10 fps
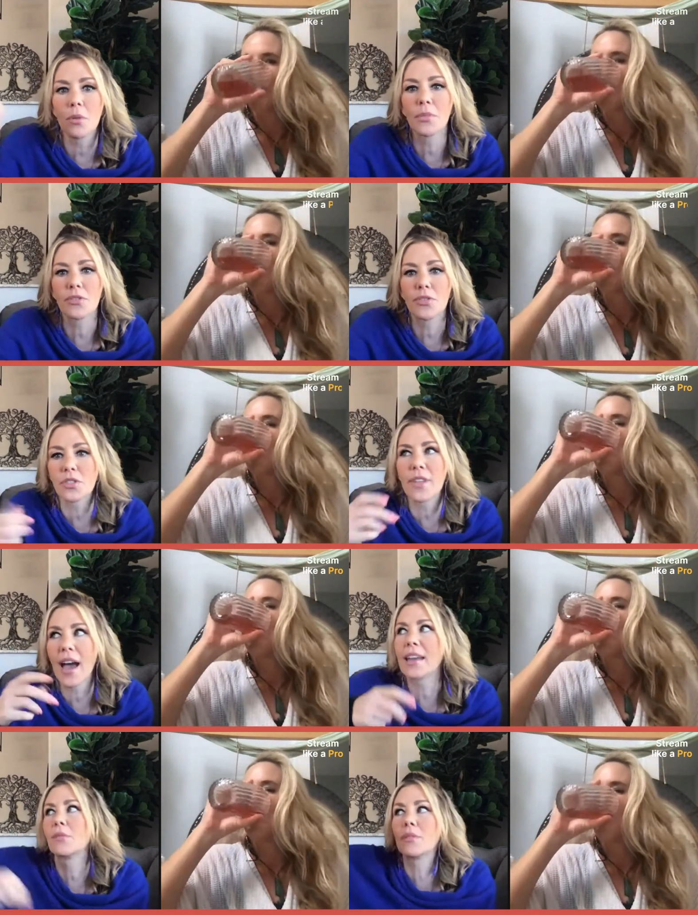Speaker 1: you do
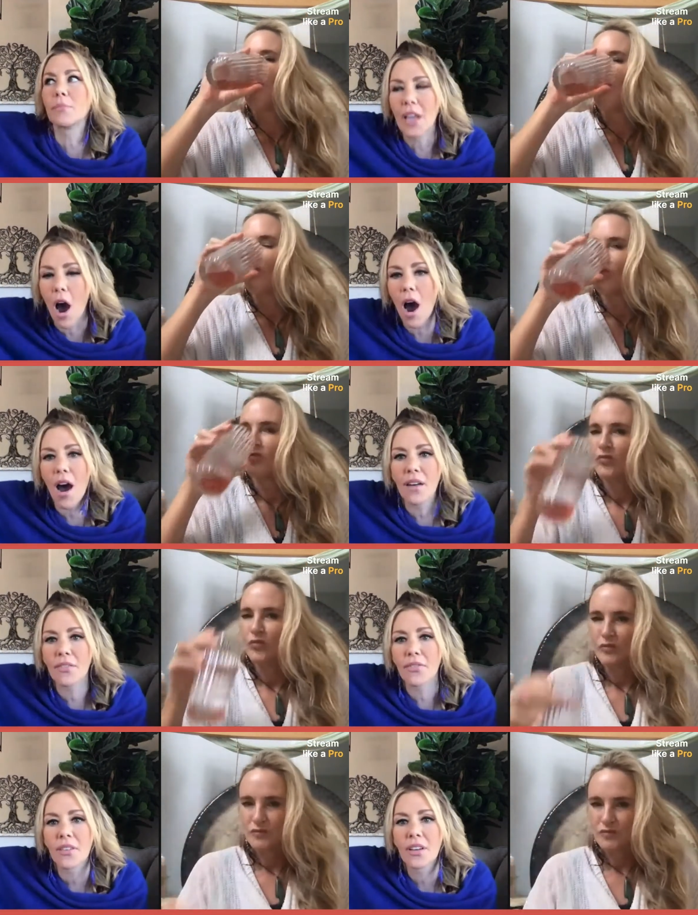that, it would be off
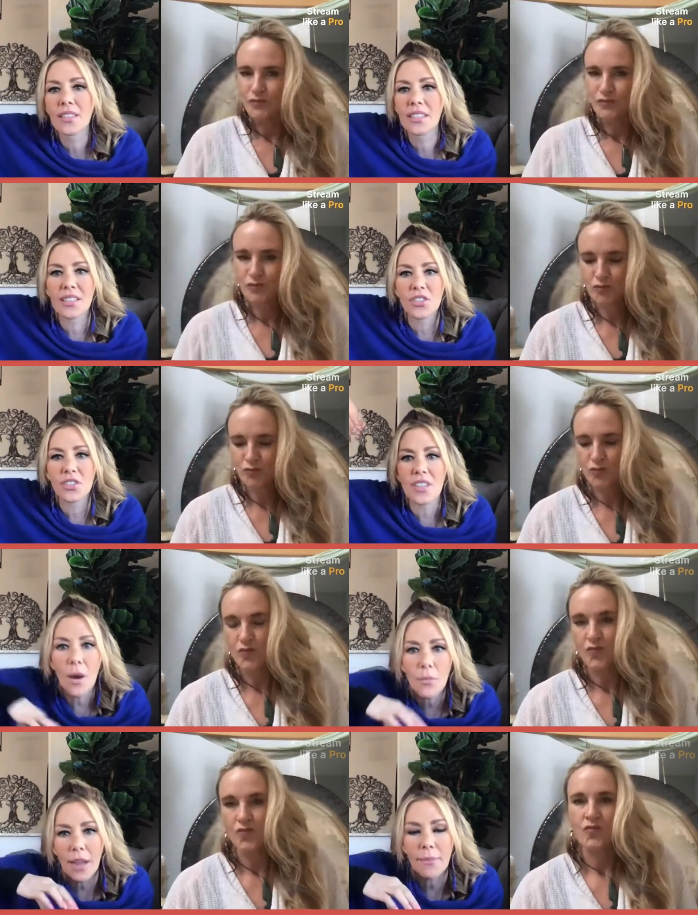does it just
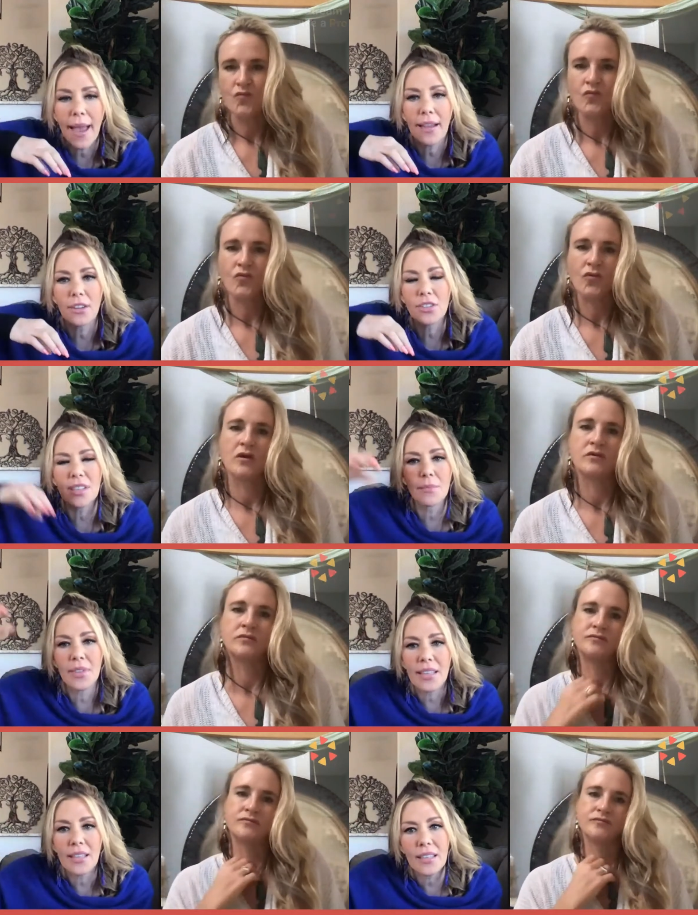come right back or
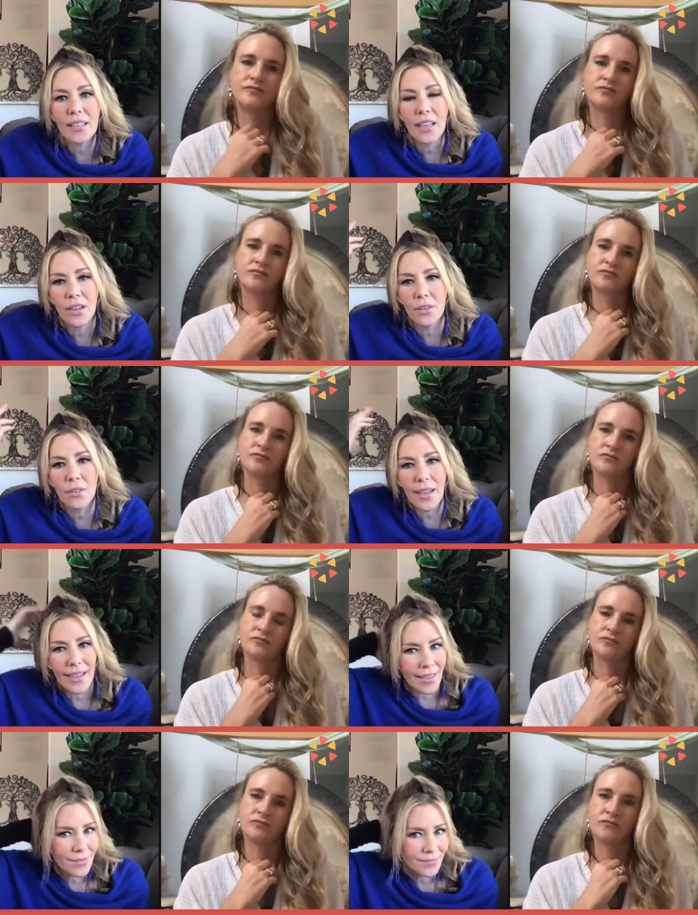something you know
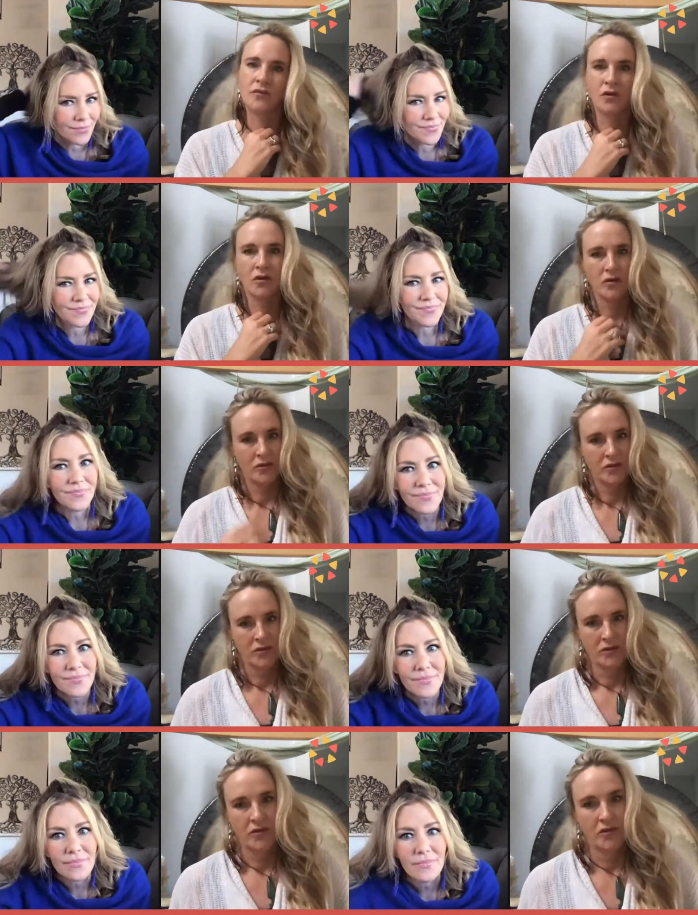like
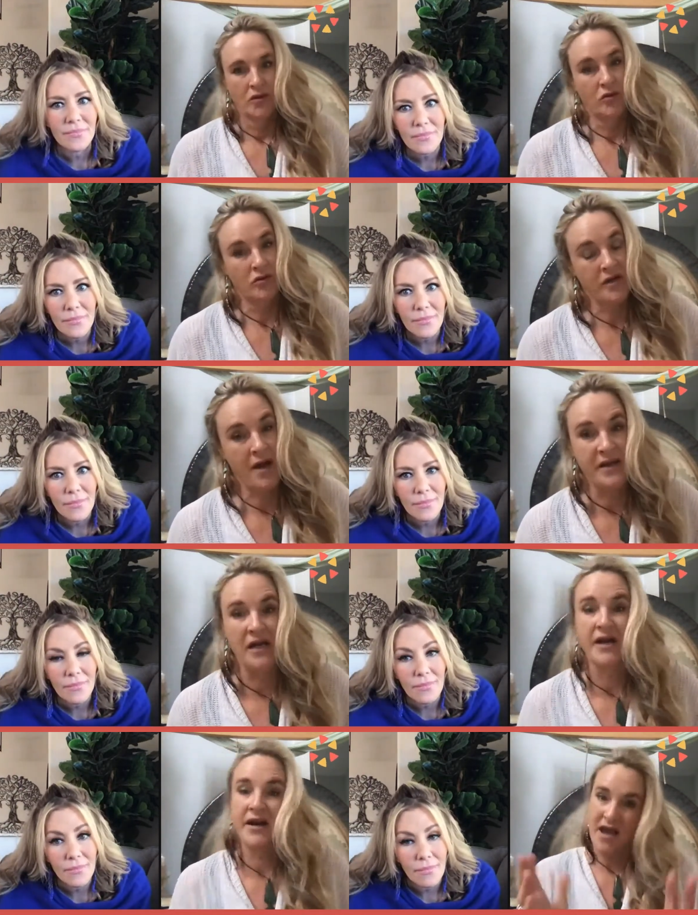
Speaker 2: well, I mean,
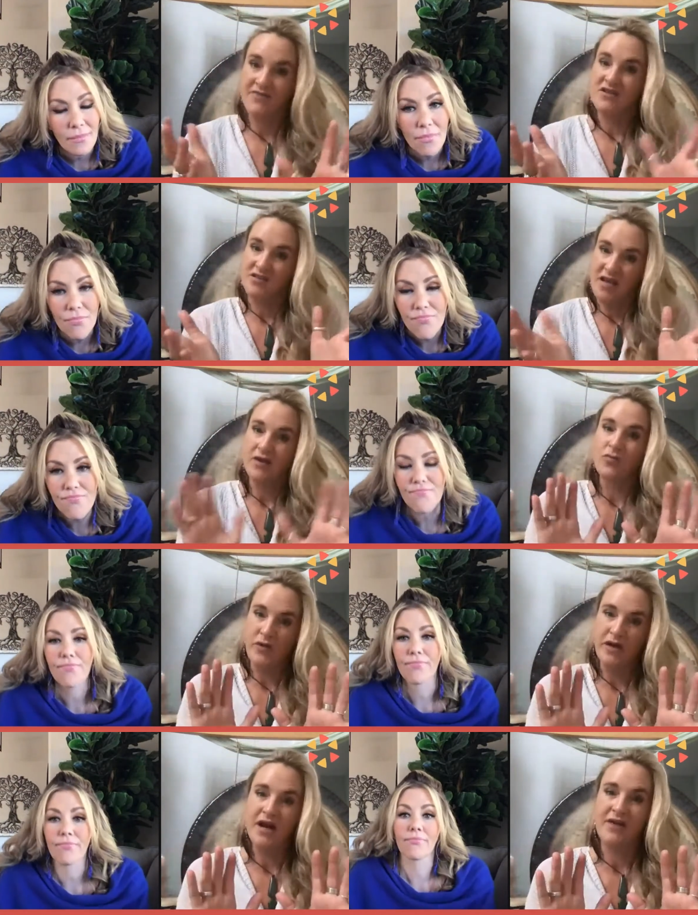and I have to say,
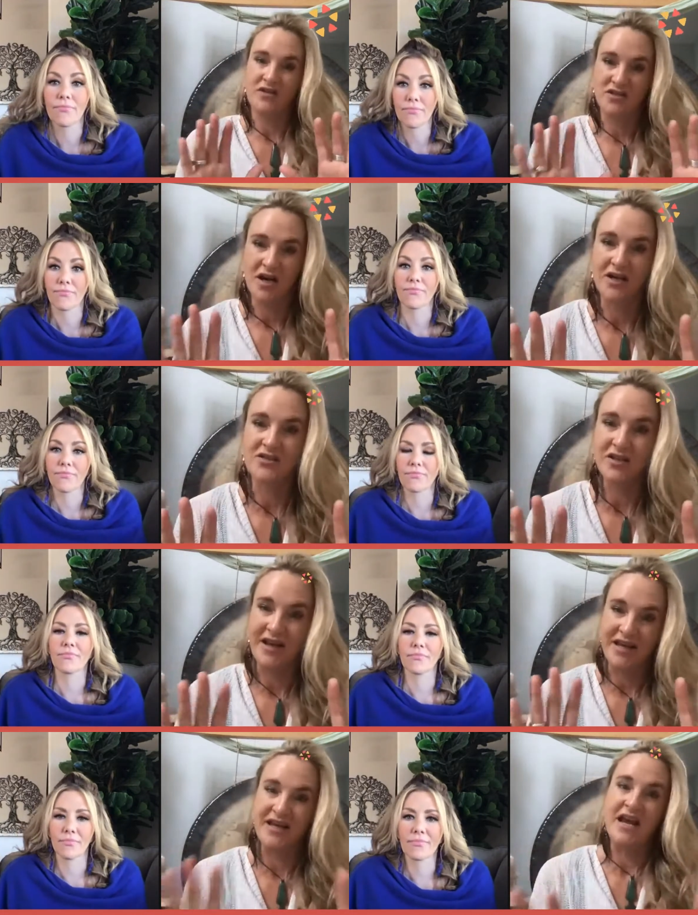we'd have to talk to
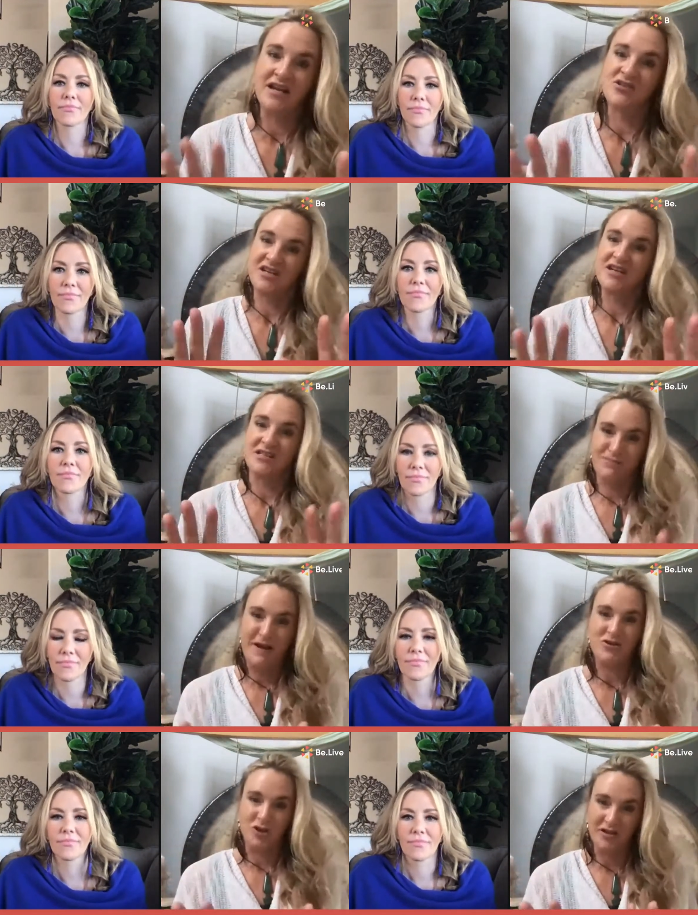like an entity
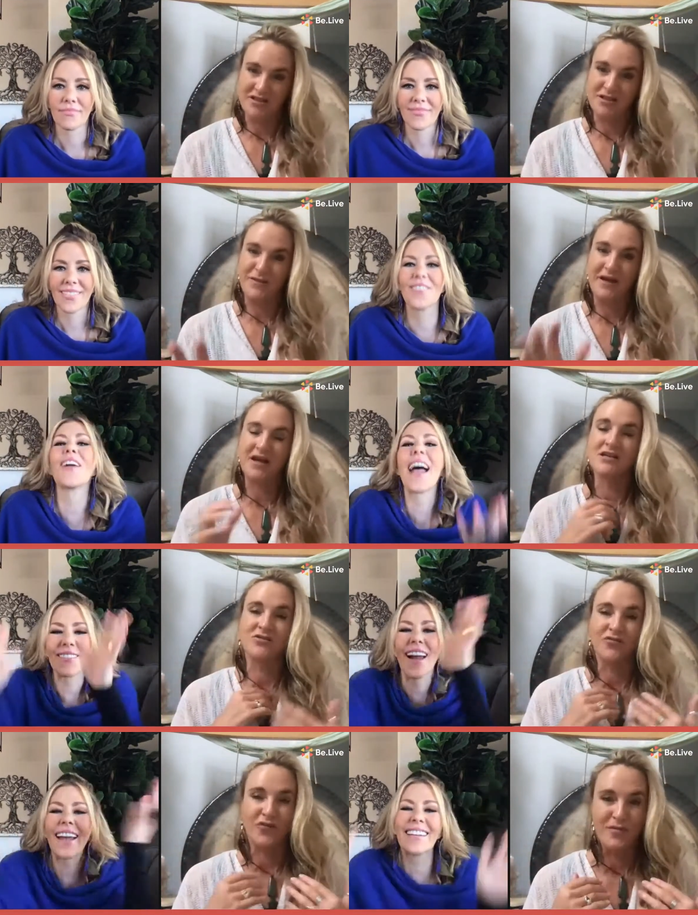specialist because right,
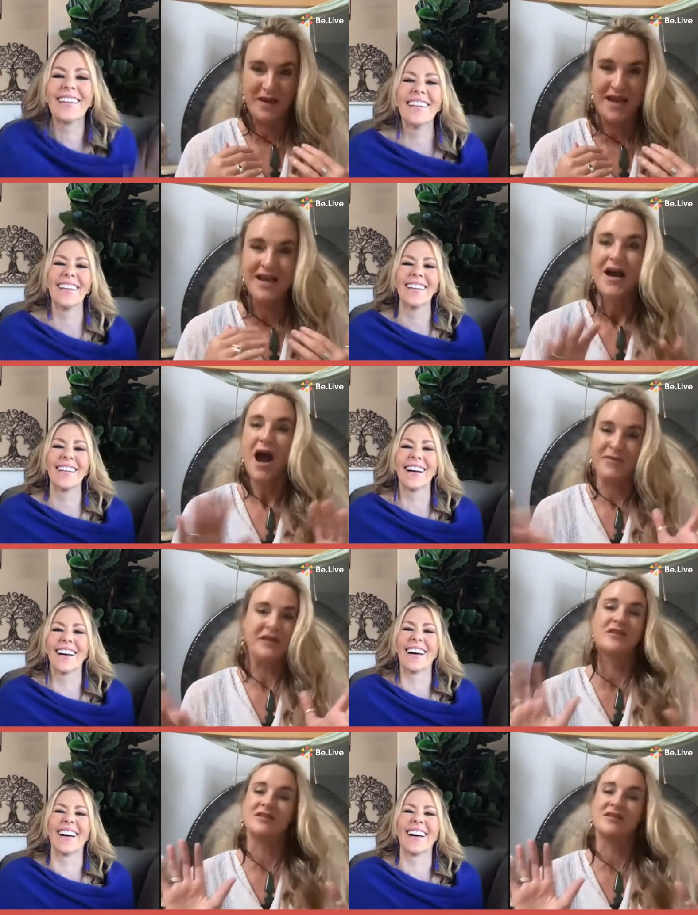right. for me, I mean, this